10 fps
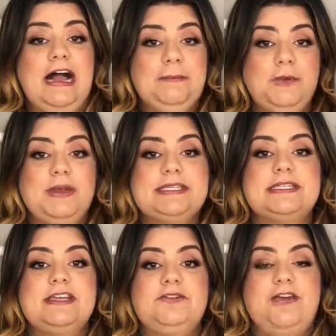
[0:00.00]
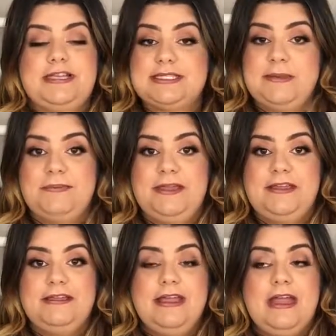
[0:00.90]
I'm going to confess
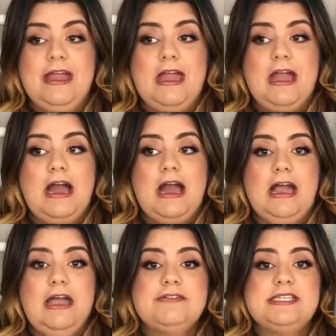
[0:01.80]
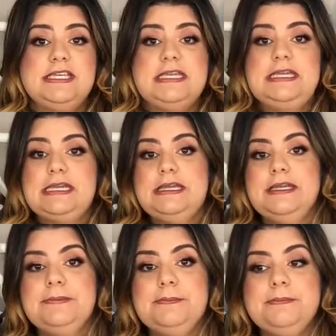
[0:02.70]
something. I have seen
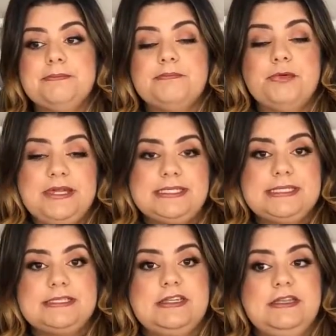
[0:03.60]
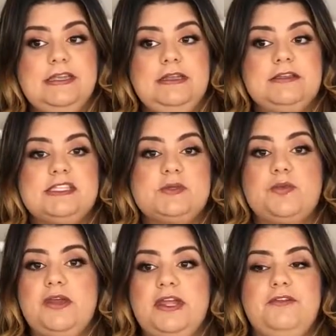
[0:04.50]
Gingham print in
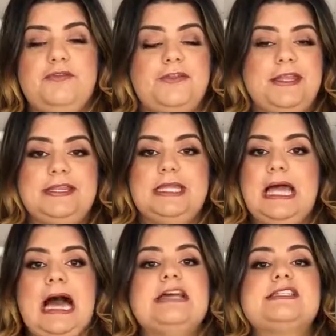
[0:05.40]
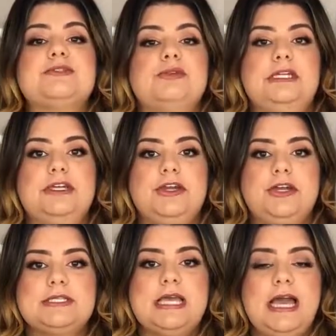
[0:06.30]
spring for like the last 3
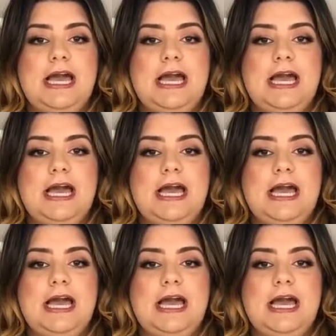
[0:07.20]
years.